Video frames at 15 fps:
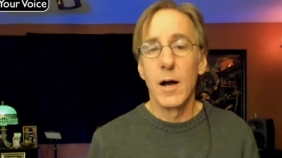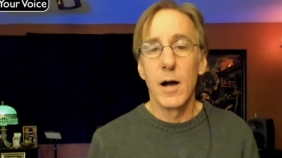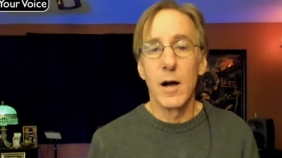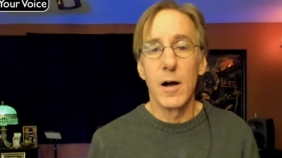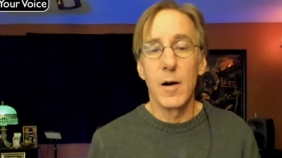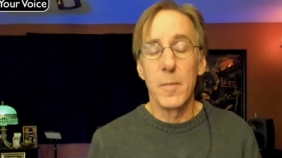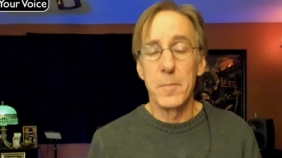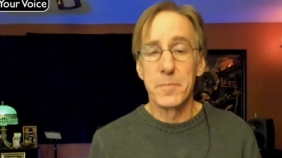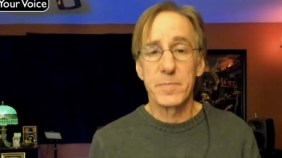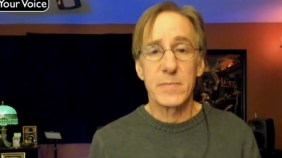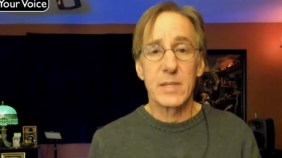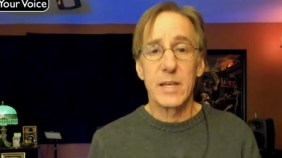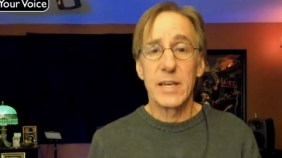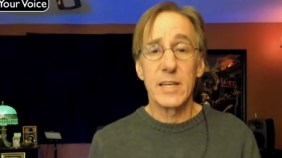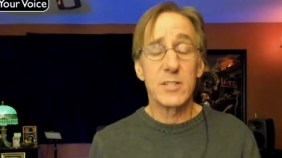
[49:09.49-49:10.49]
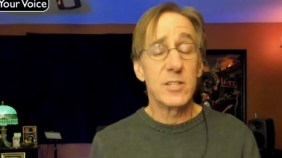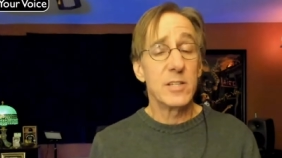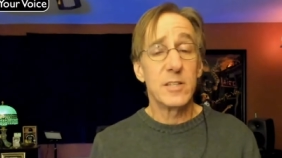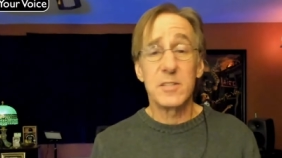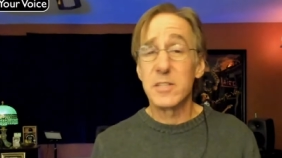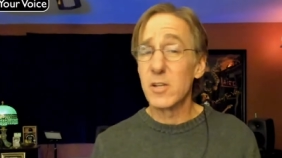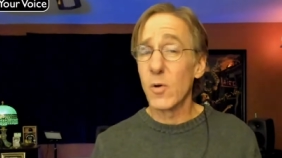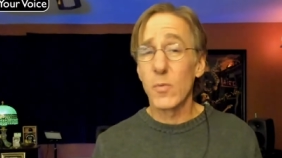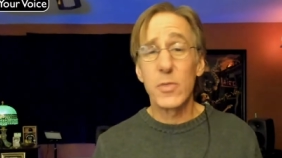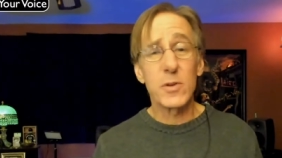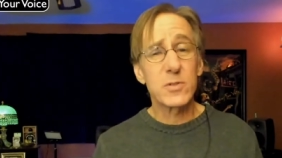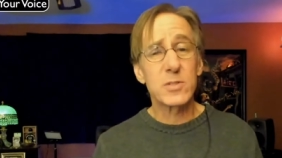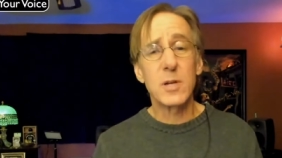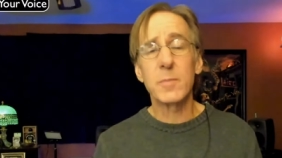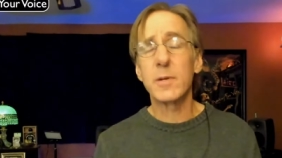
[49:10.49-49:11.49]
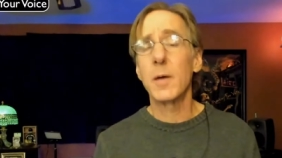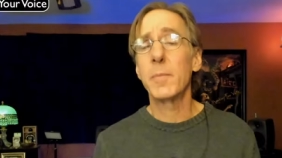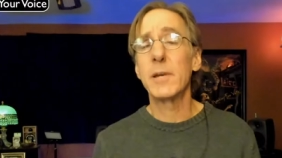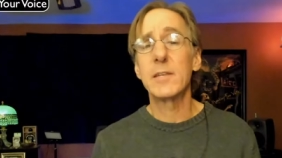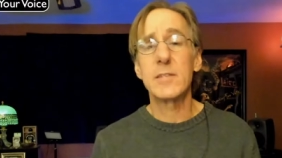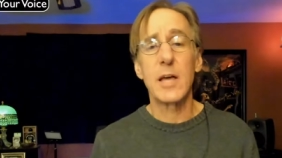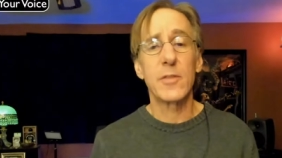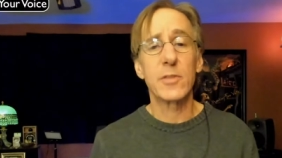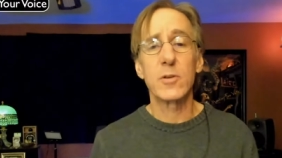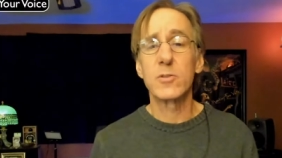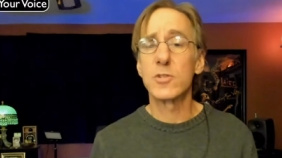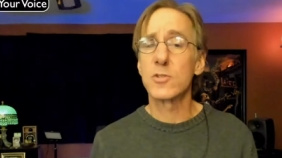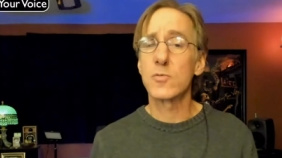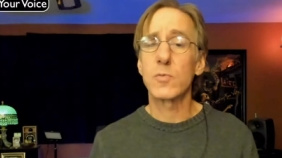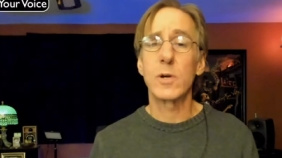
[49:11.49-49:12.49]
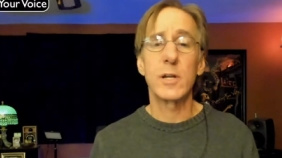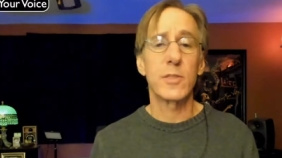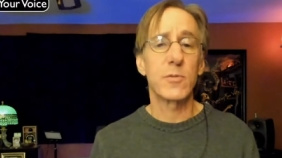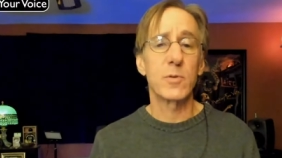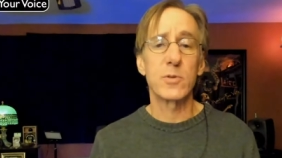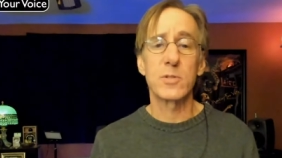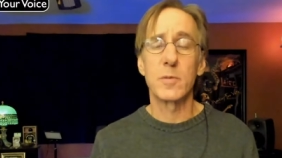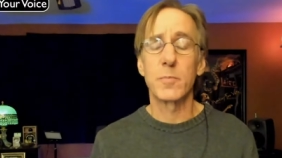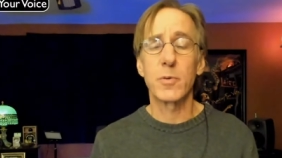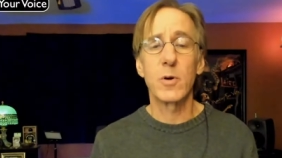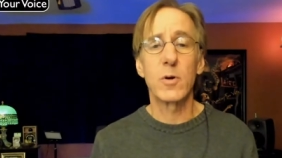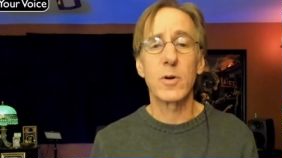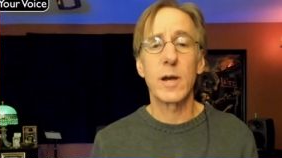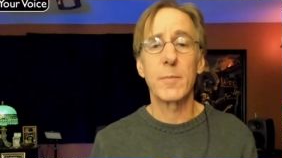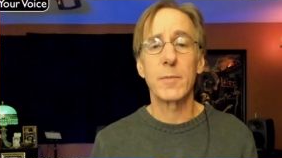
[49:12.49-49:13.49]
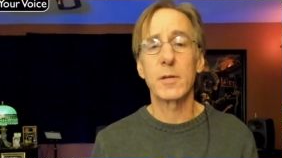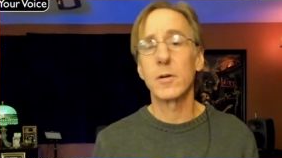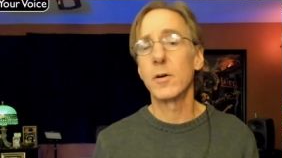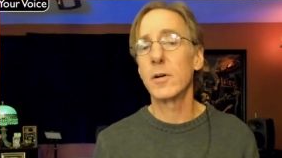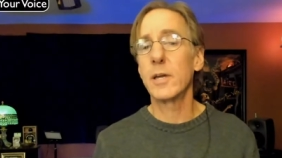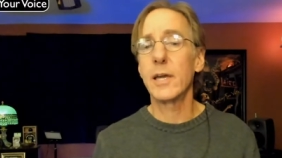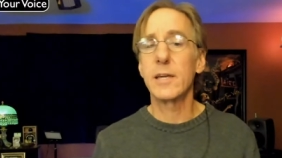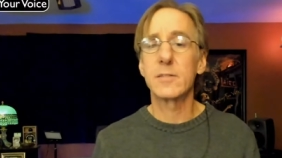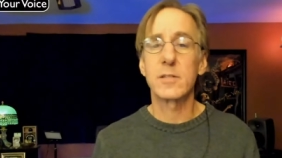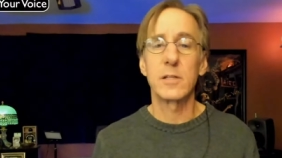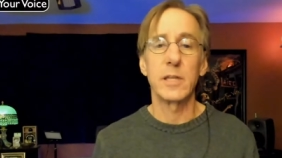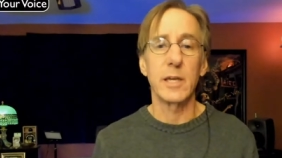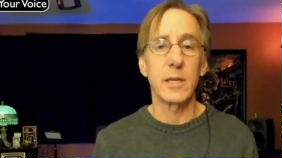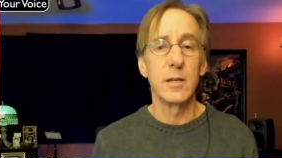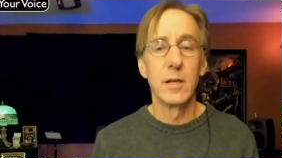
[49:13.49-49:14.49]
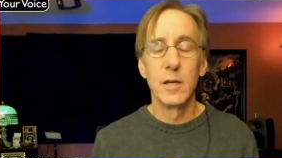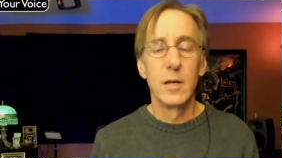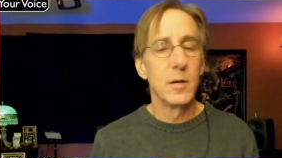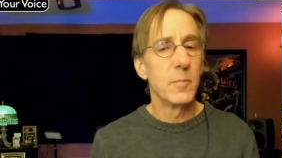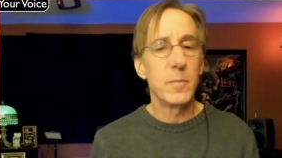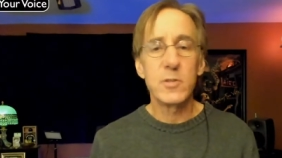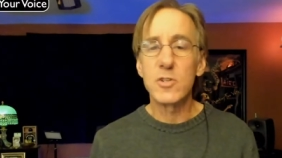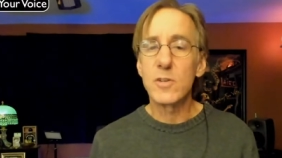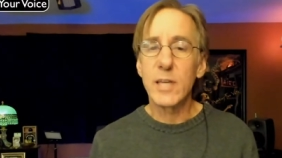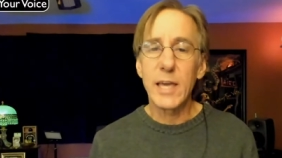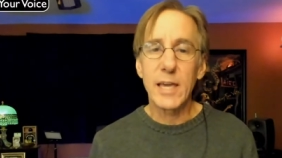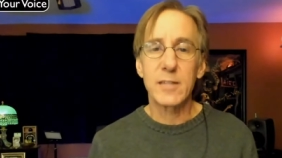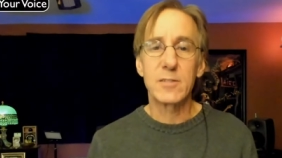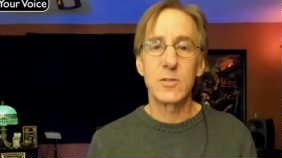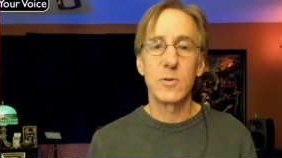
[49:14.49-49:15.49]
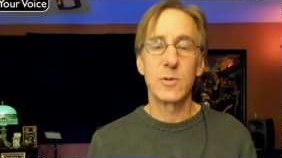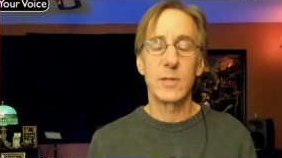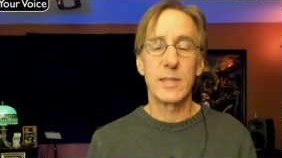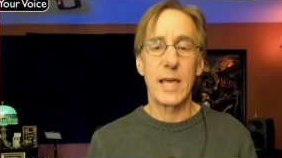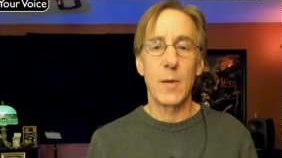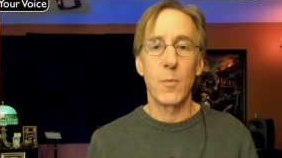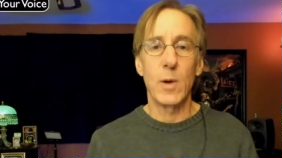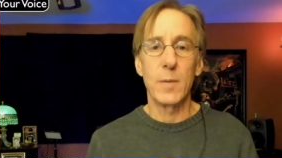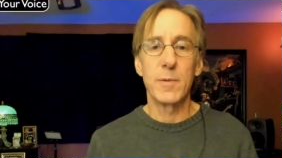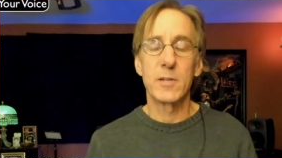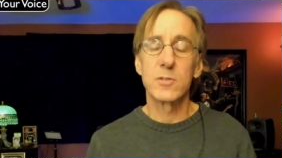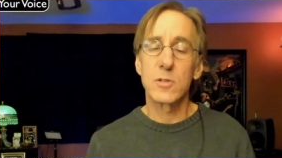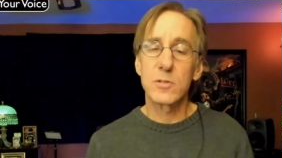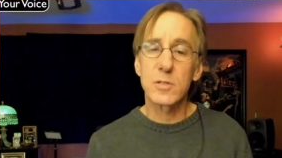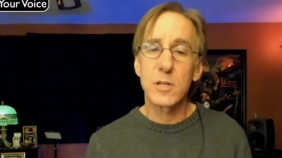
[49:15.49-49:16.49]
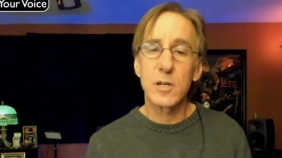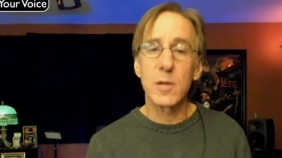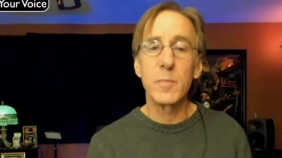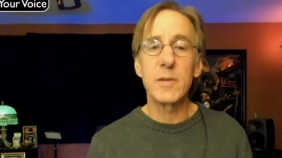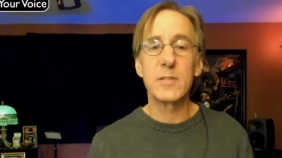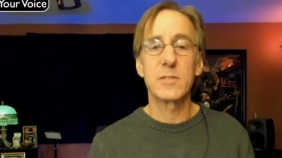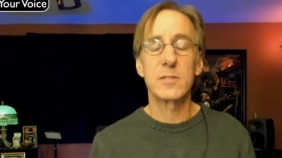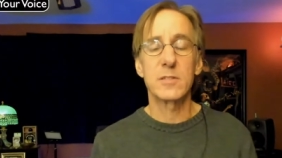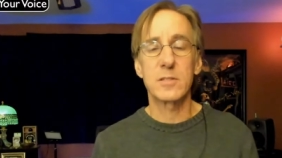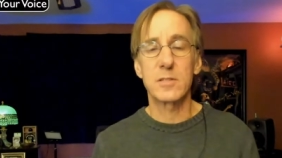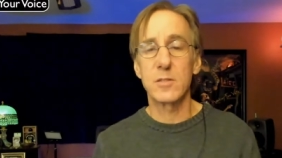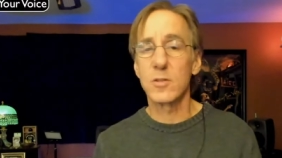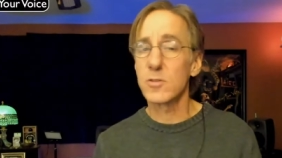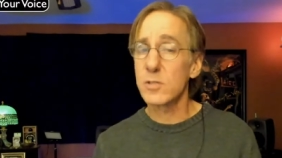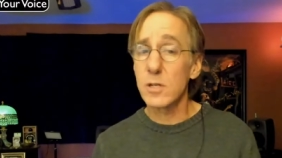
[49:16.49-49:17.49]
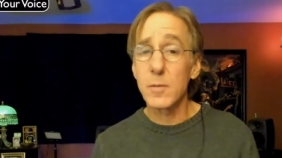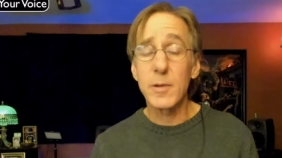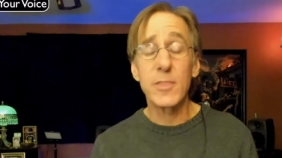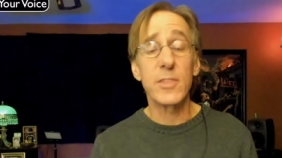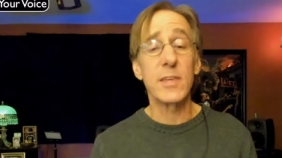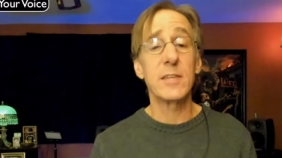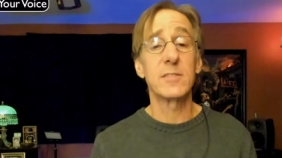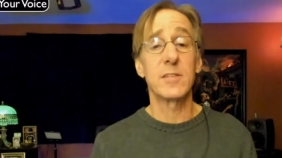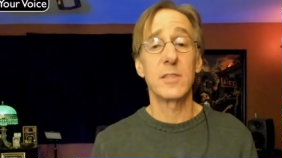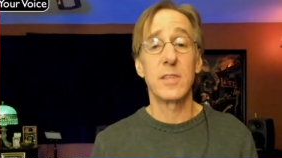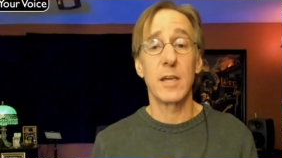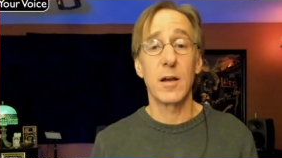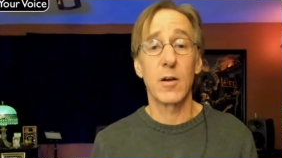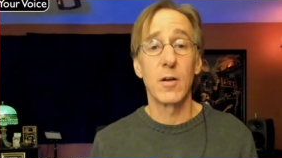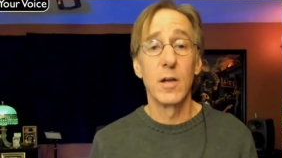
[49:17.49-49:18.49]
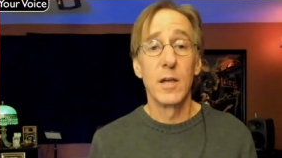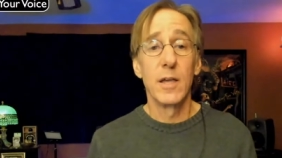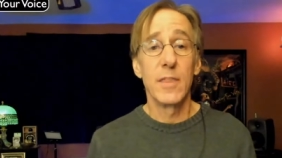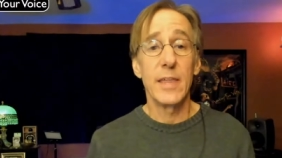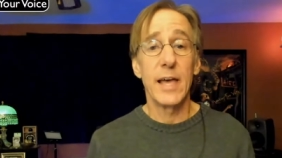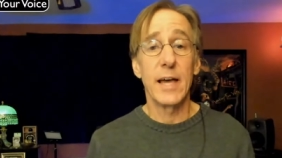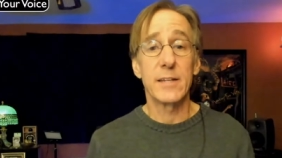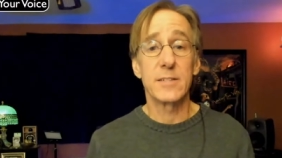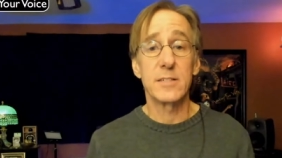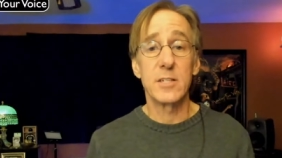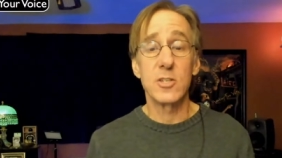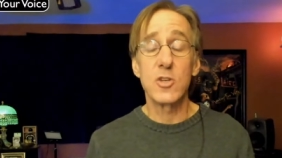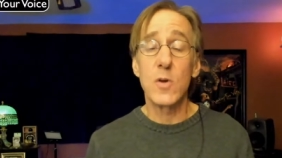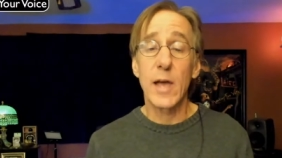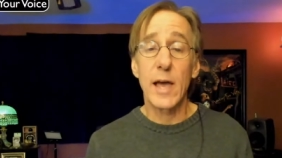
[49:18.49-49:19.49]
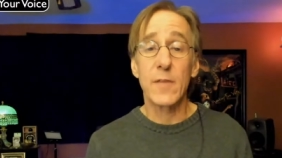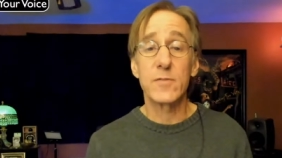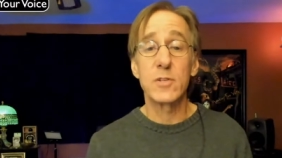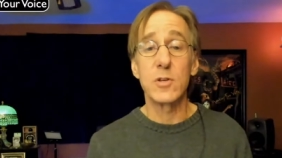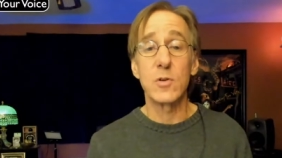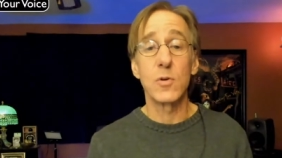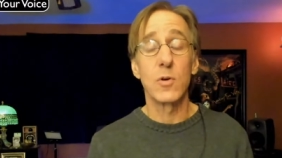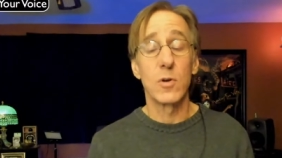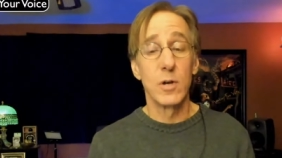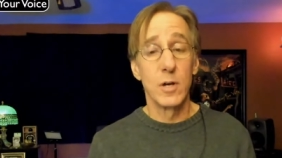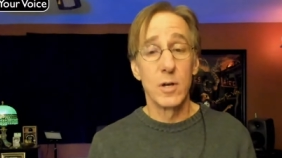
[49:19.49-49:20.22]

Um, it, you know, there's some companies out there who just run it through some program. They go, okay, it's clean but you can't do it that way because there's going to be there's going to be things in there that you have to